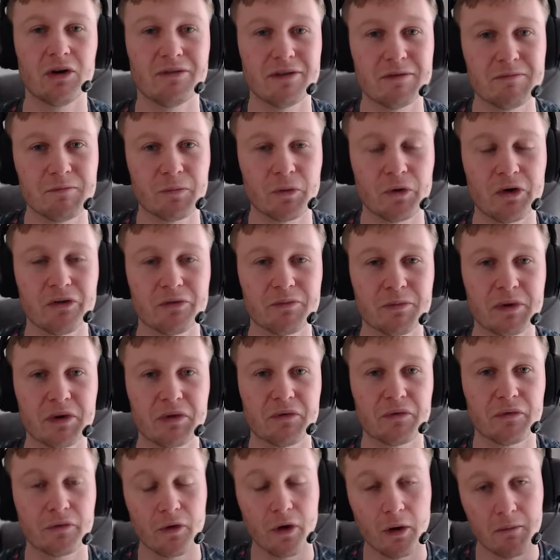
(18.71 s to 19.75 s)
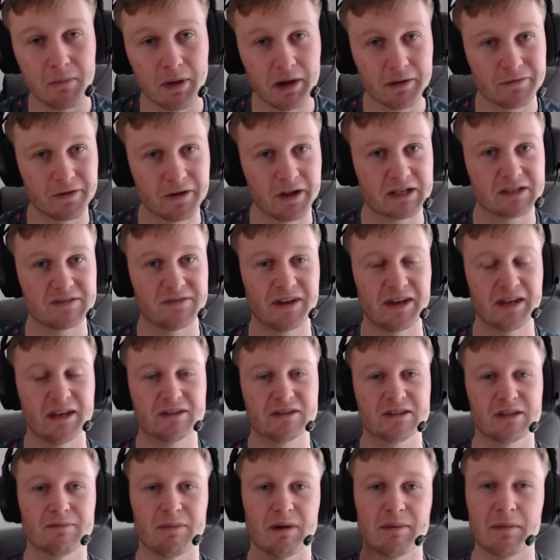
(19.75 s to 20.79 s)
of improvement from my first
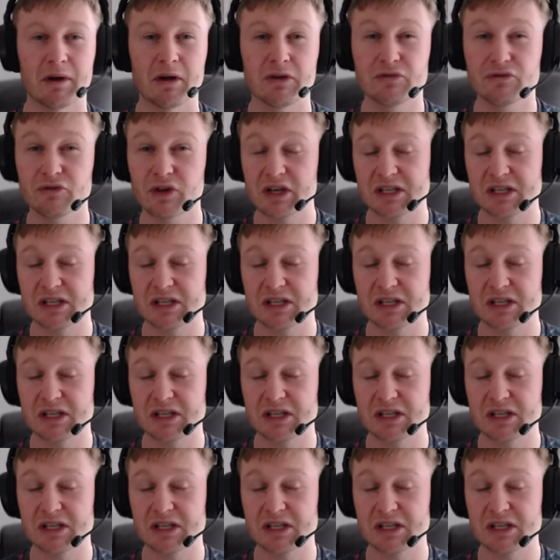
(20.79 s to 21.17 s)
videos to my most